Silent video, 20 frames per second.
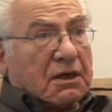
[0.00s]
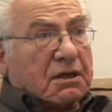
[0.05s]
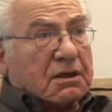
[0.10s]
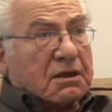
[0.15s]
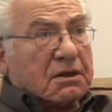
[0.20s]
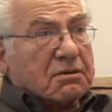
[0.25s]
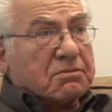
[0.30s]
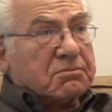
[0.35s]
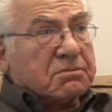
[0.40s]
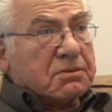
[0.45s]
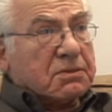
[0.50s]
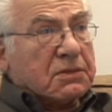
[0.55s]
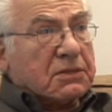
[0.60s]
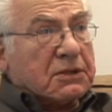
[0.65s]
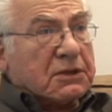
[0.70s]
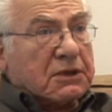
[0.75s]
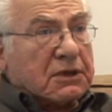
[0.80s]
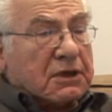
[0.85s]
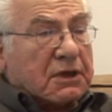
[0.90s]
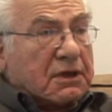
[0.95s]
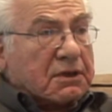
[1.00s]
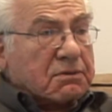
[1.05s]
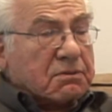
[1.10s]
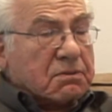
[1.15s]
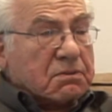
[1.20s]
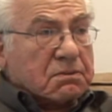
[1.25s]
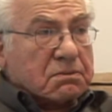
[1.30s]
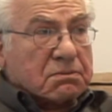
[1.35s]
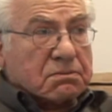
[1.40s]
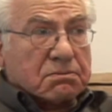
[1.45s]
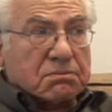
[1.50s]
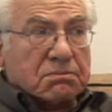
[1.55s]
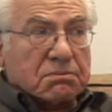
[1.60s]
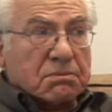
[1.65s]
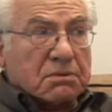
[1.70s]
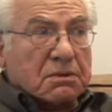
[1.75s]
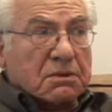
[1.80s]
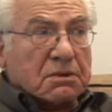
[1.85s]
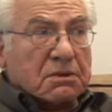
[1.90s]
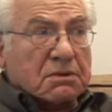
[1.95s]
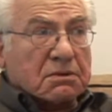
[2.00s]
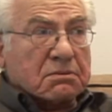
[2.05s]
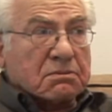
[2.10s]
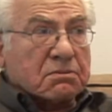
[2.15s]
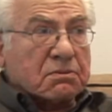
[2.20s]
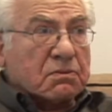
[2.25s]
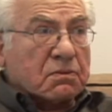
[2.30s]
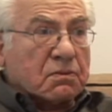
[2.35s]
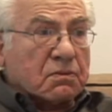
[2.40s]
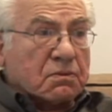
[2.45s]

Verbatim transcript: Um, and I um,